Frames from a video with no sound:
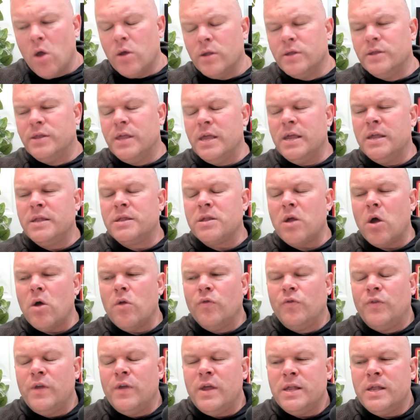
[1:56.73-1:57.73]
These
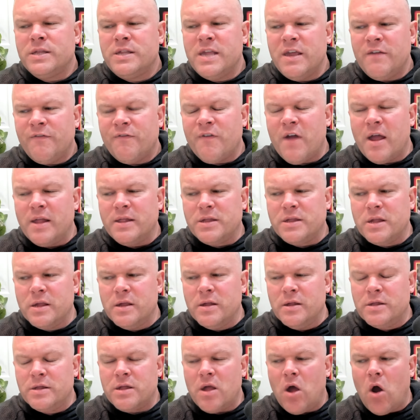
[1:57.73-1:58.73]

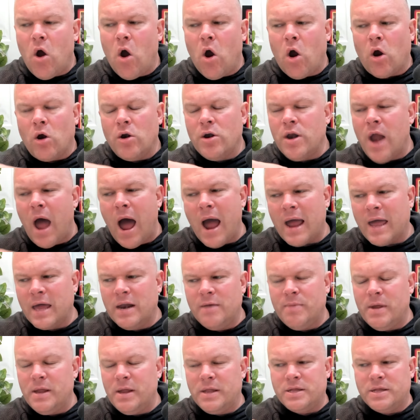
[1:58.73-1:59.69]
defenses are not going to be